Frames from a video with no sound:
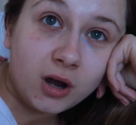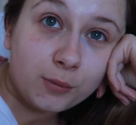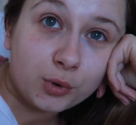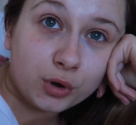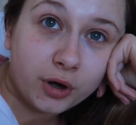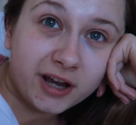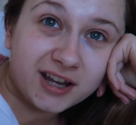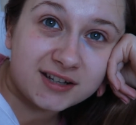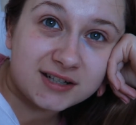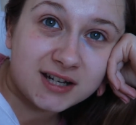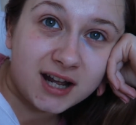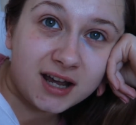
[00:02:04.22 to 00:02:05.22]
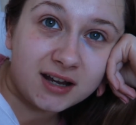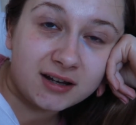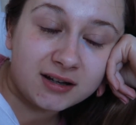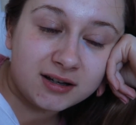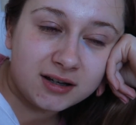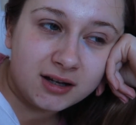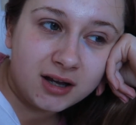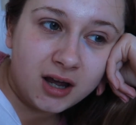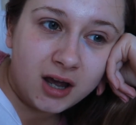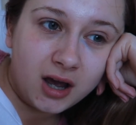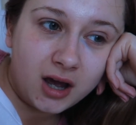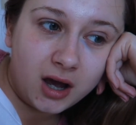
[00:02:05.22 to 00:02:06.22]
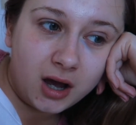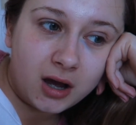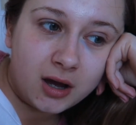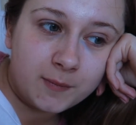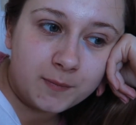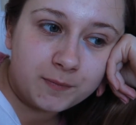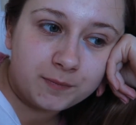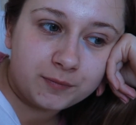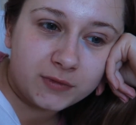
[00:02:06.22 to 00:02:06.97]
I'm not going in today. And